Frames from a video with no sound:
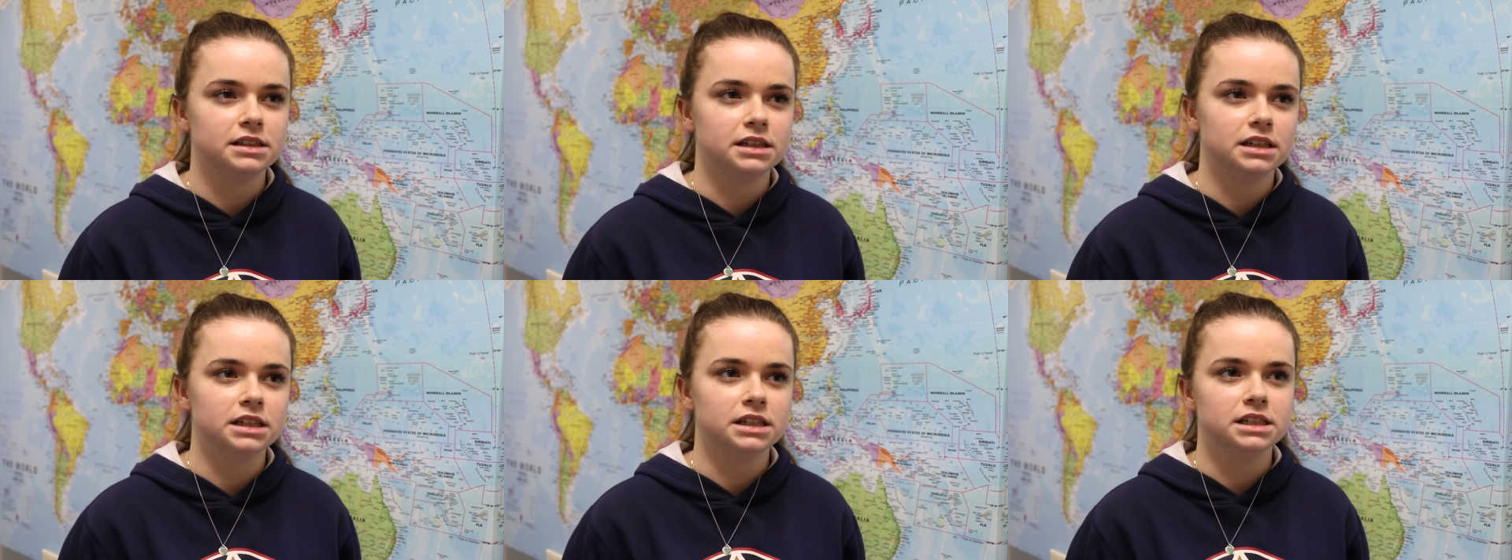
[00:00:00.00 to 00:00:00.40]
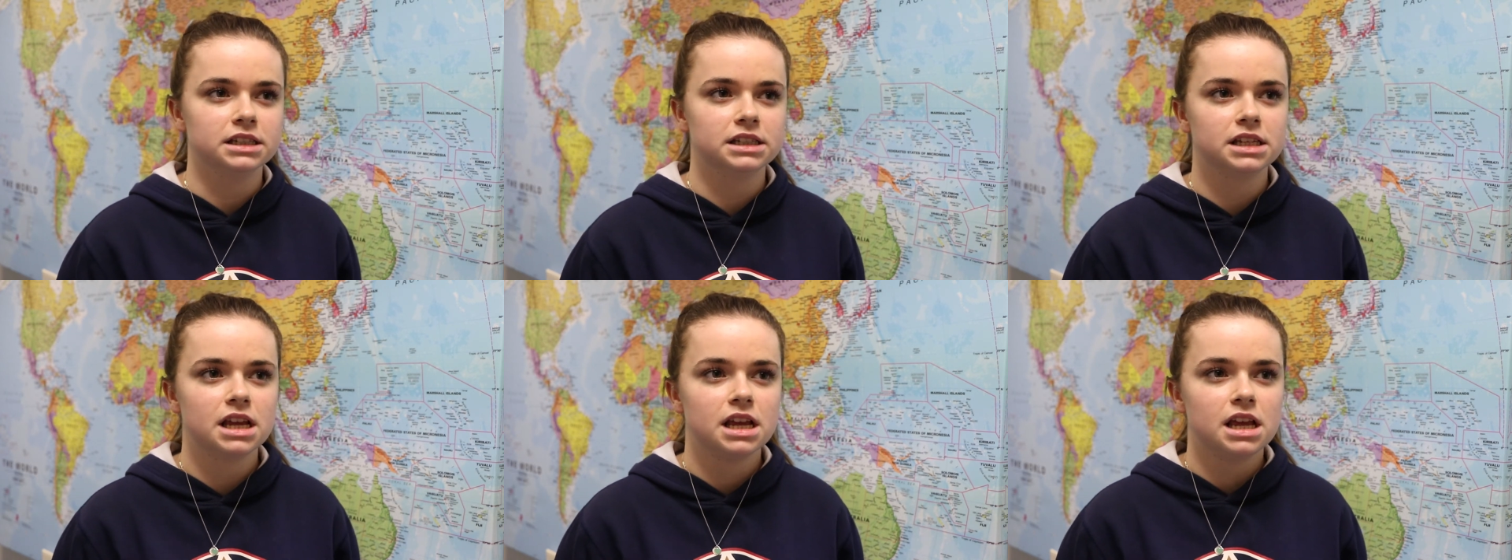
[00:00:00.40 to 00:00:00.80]
and
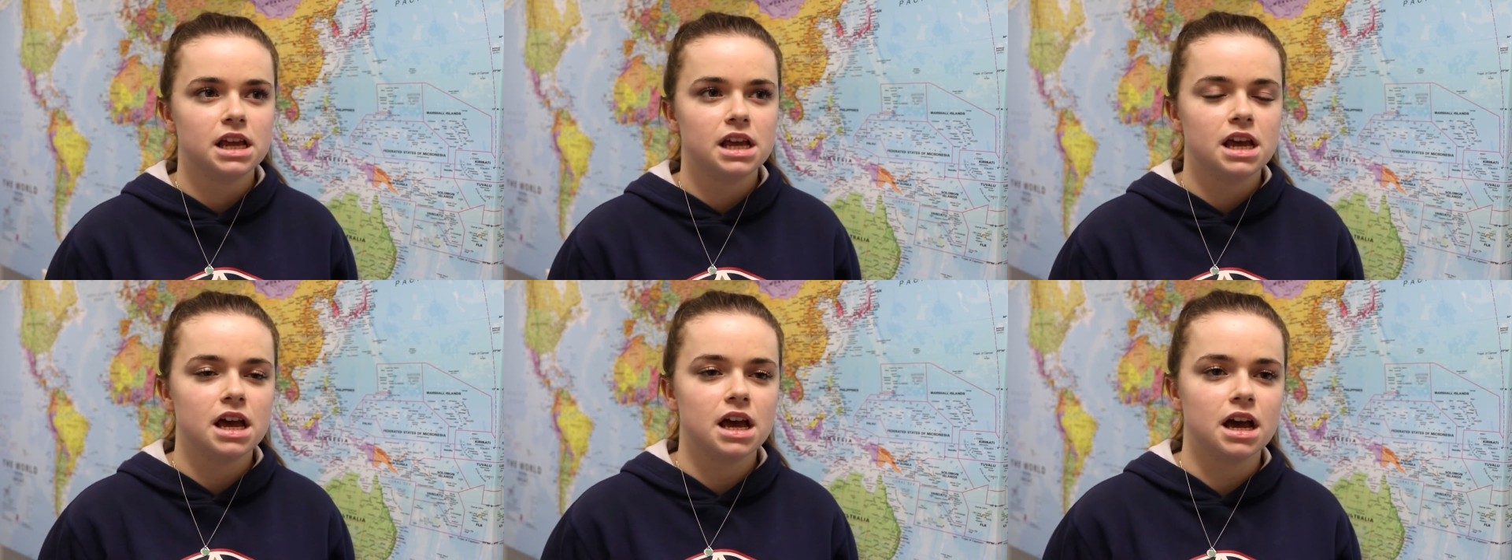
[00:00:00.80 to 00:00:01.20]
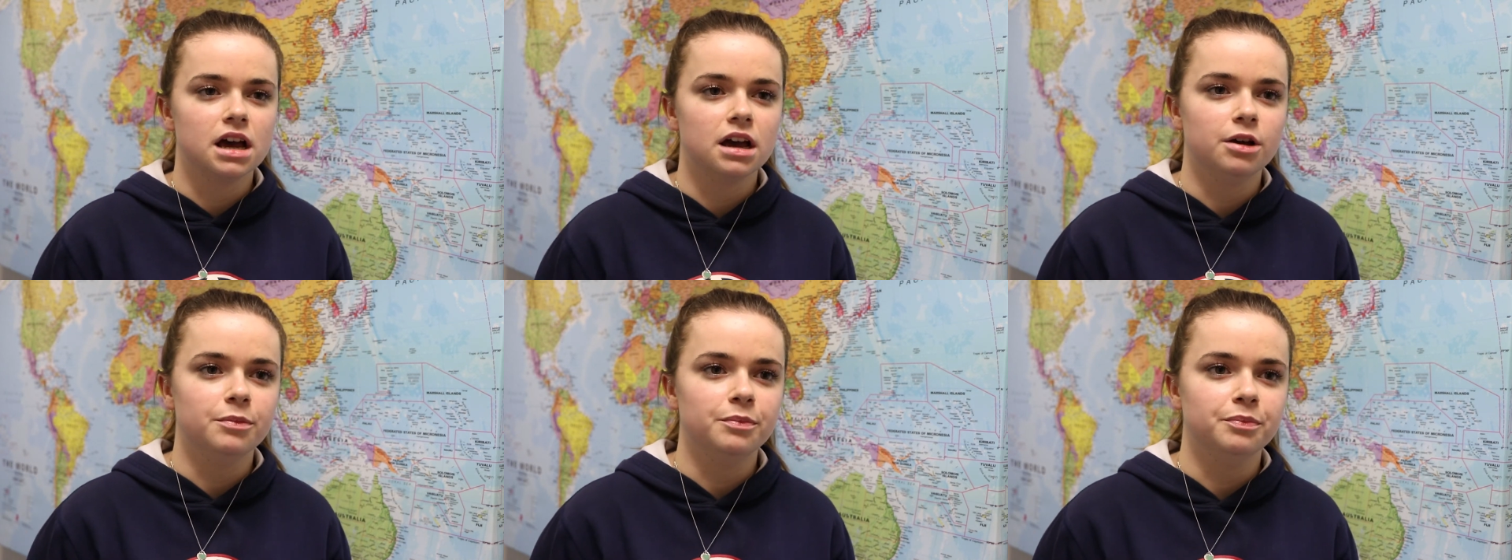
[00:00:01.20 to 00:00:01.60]

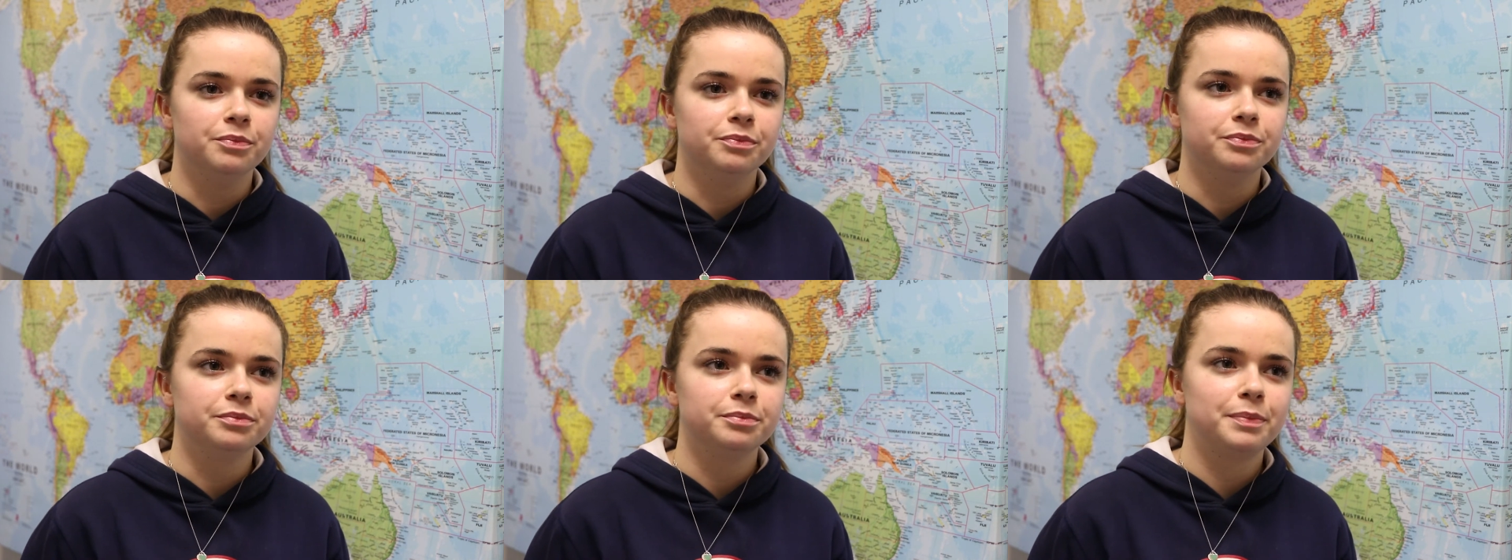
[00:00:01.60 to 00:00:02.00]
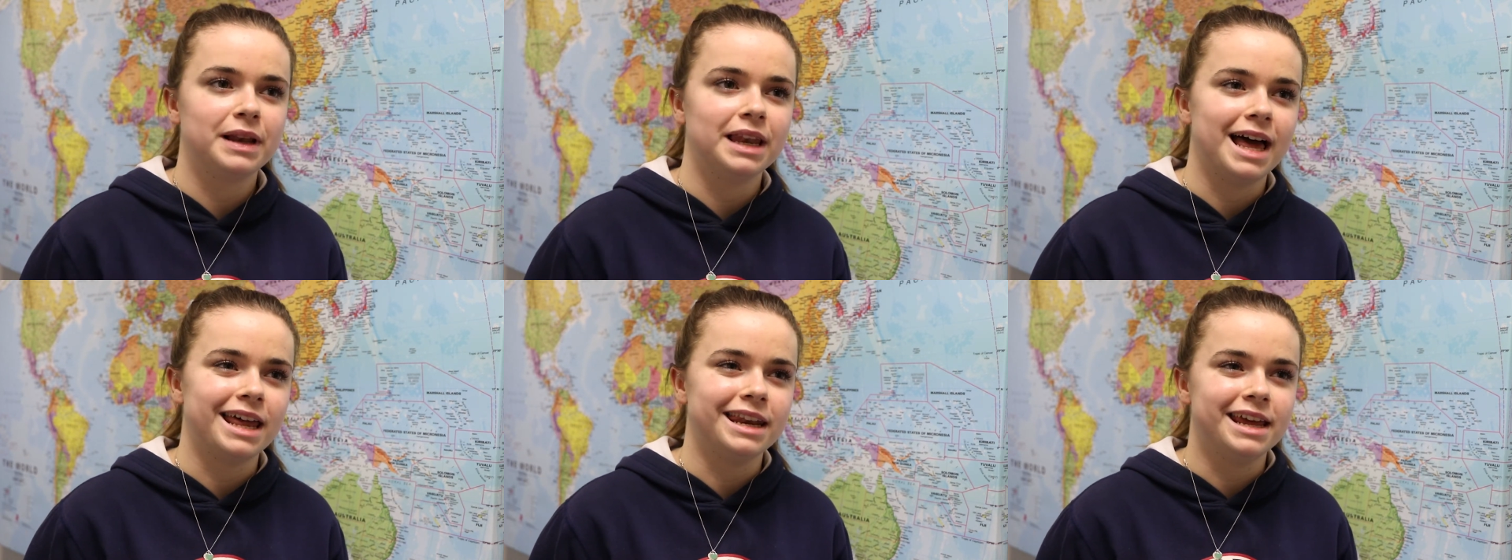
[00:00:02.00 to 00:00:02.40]

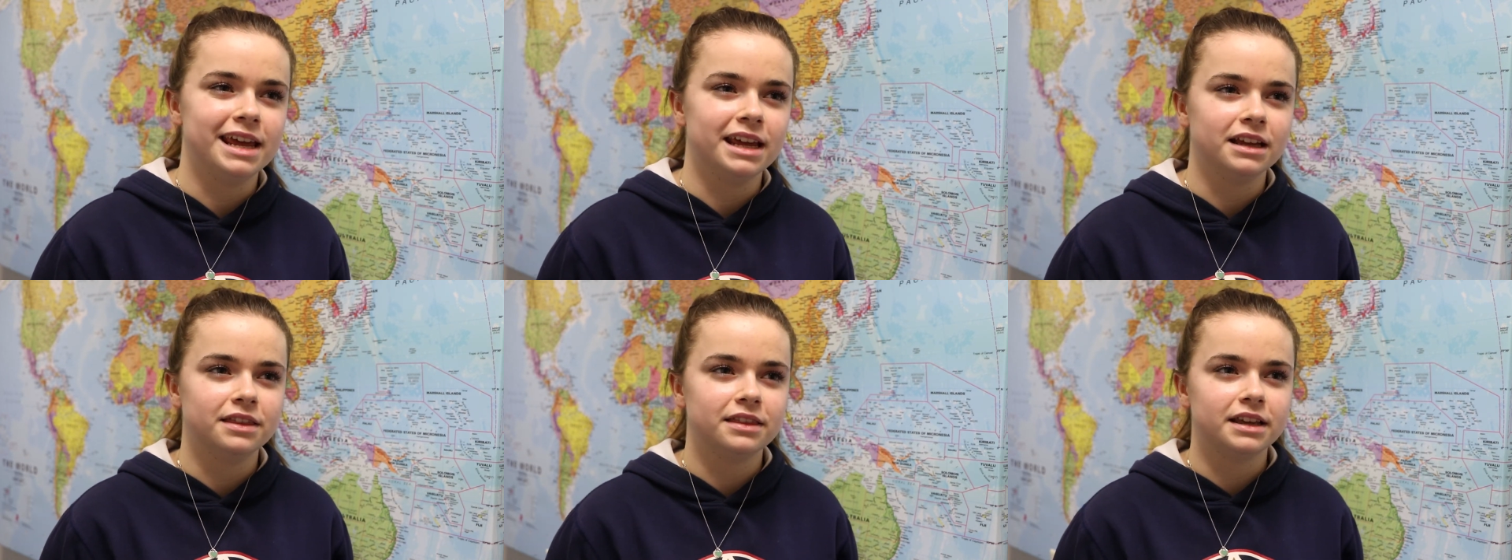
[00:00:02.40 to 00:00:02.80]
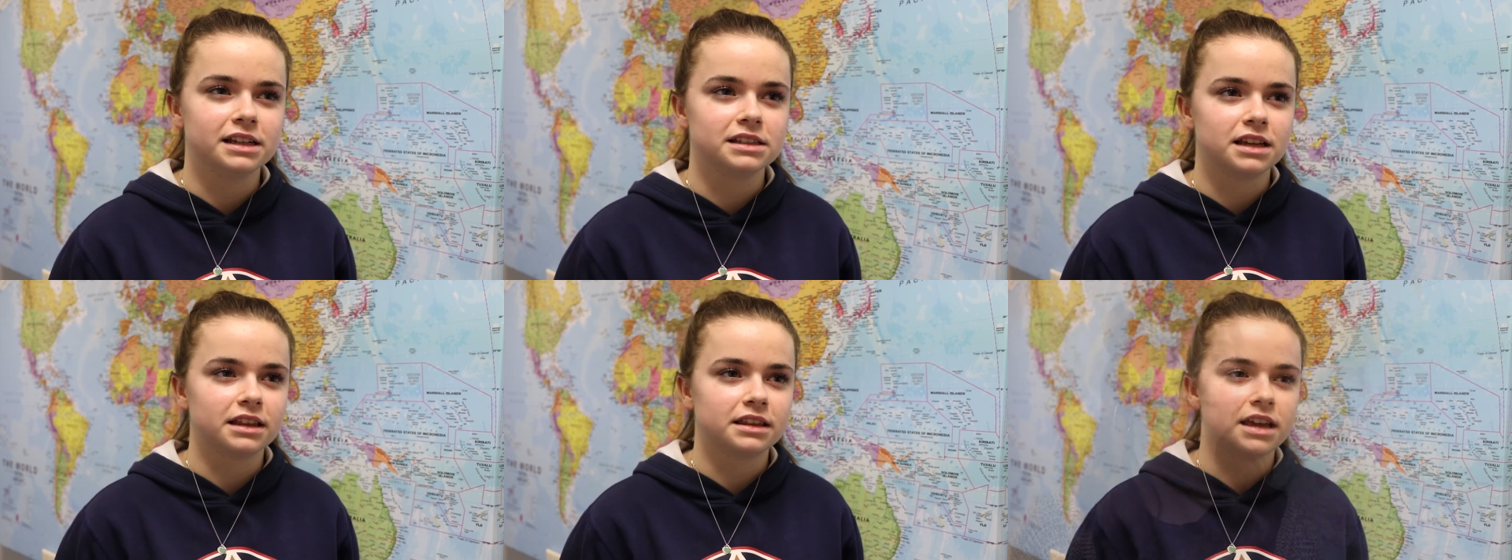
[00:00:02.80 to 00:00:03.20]
planning and things like